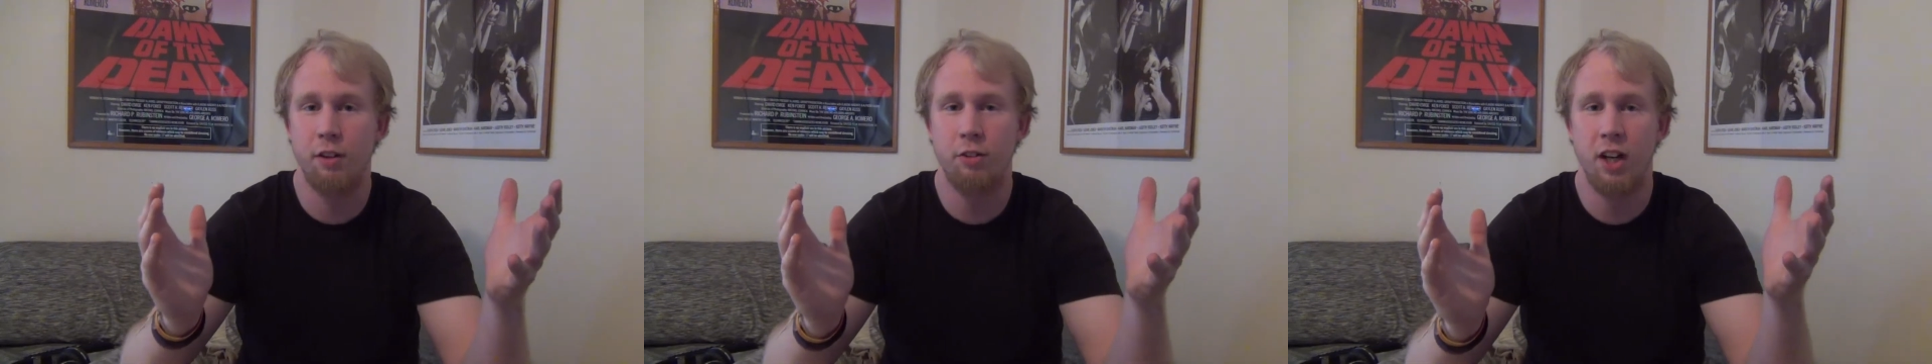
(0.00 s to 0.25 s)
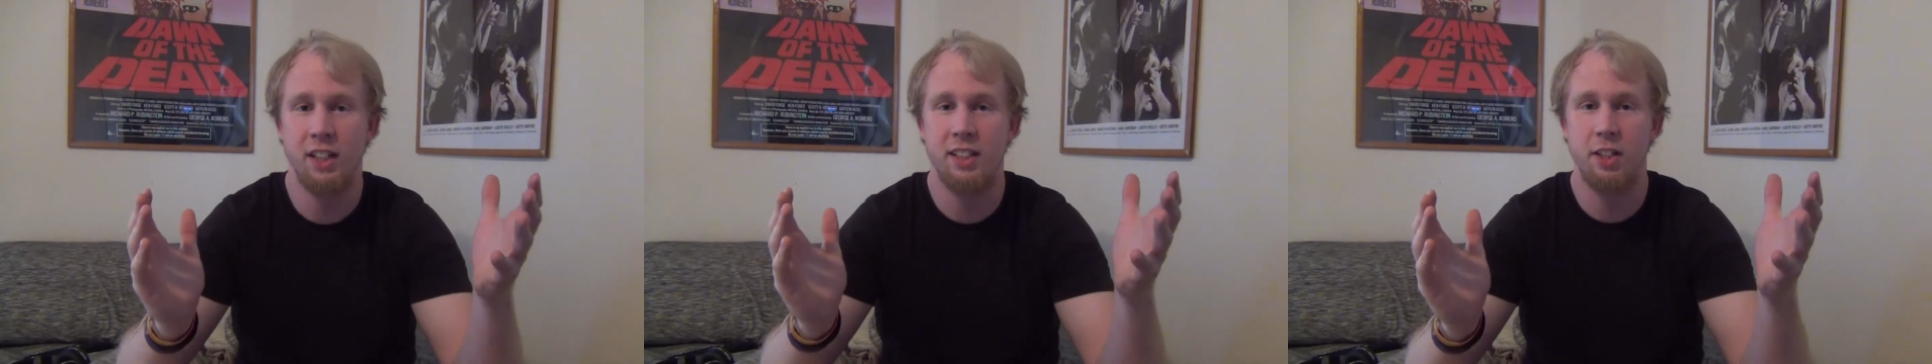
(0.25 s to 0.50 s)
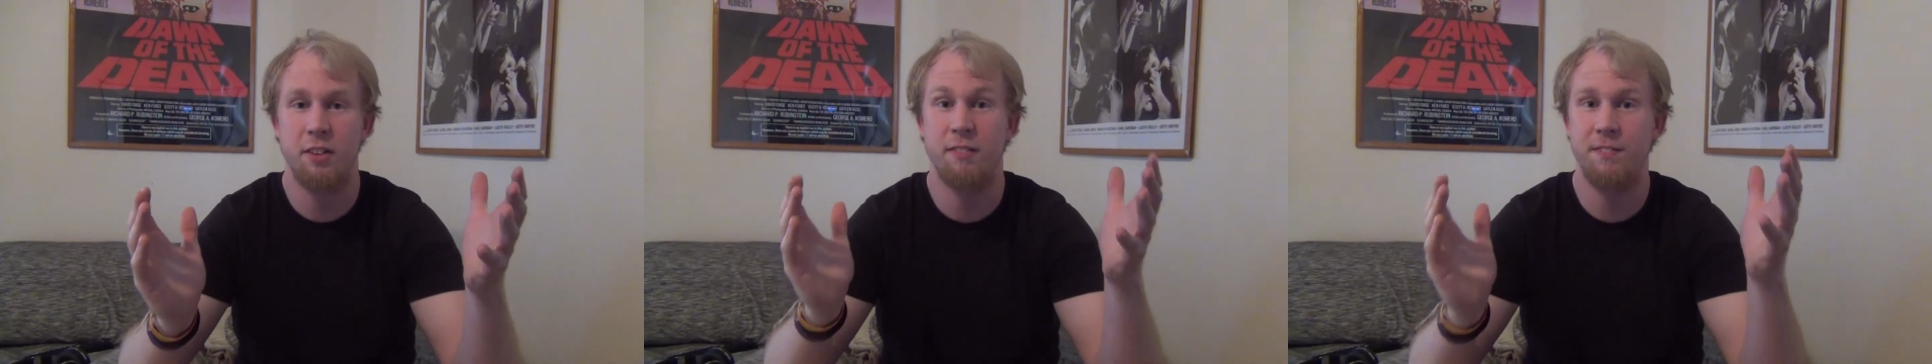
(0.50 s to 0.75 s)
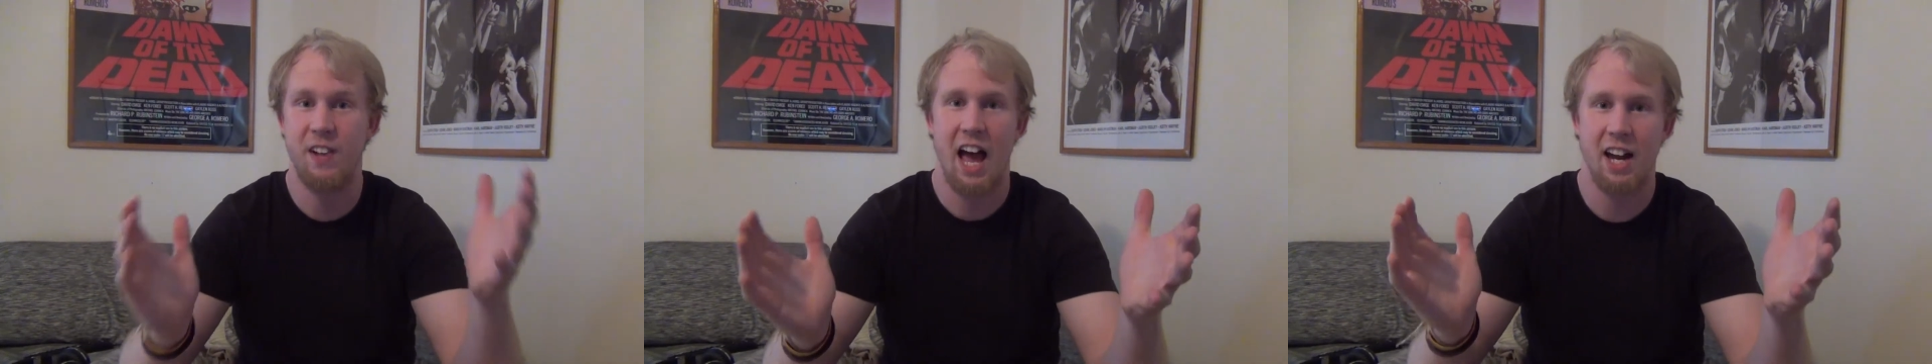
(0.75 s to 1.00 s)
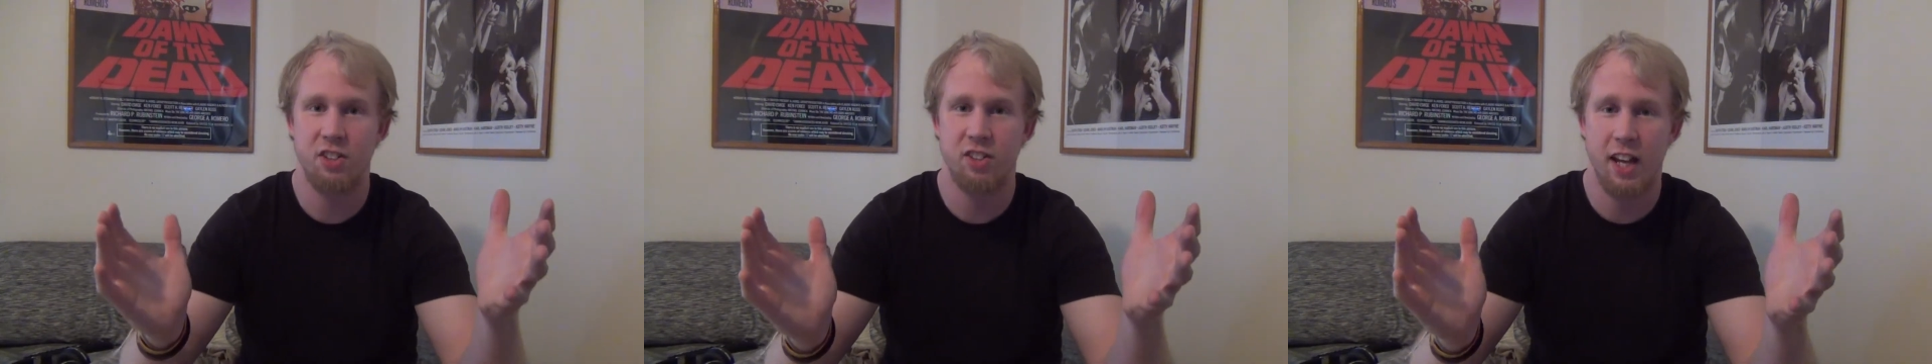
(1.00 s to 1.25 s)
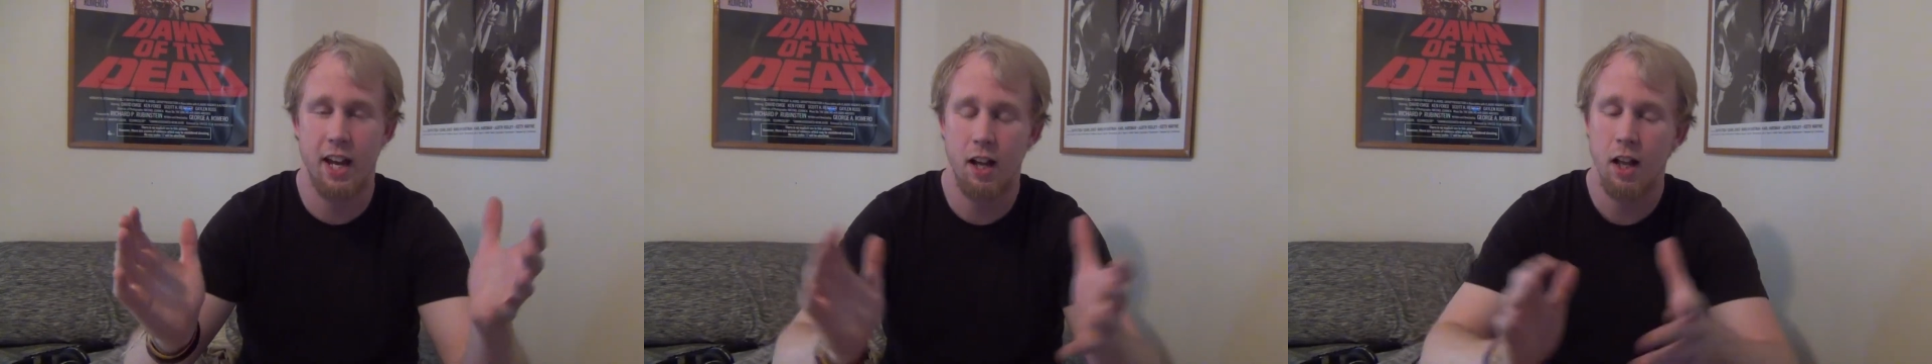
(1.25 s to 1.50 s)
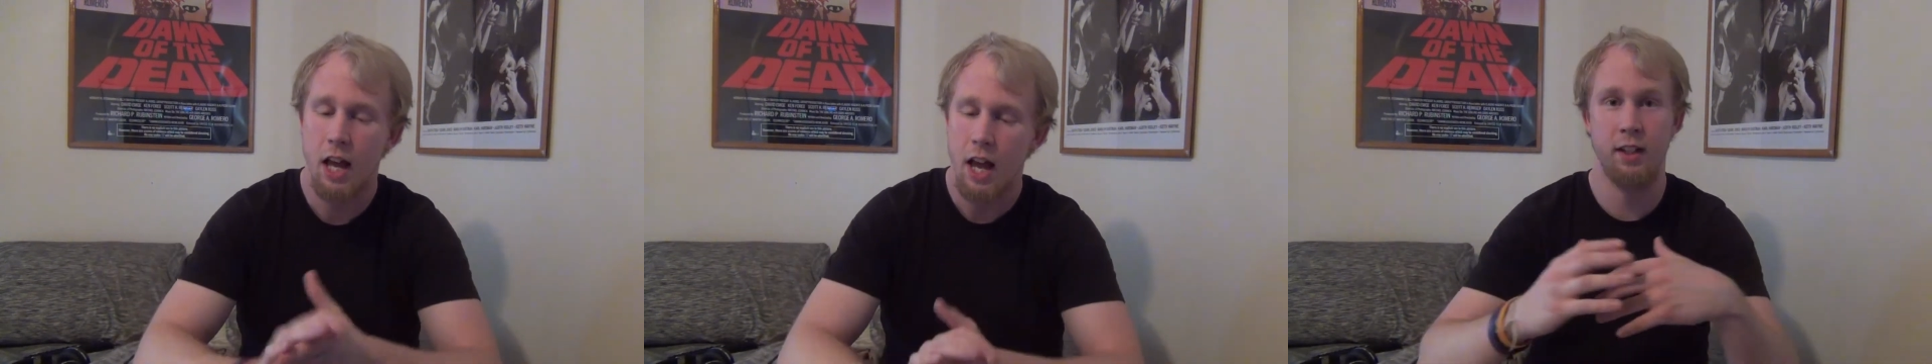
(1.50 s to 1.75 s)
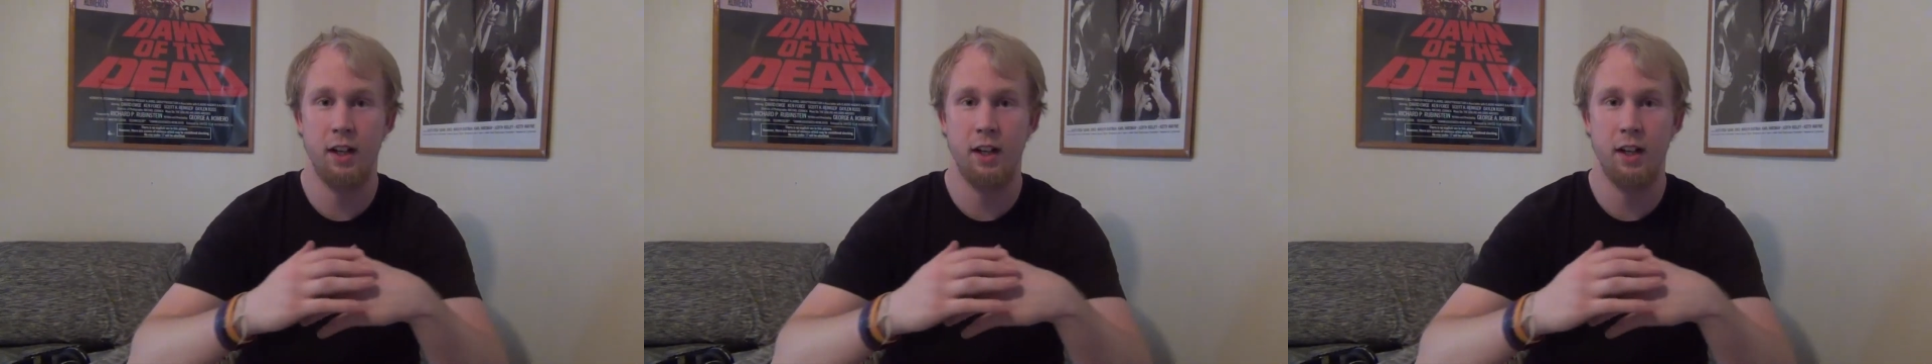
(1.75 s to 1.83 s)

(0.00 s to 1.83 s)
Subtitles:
off Criterion flash sale.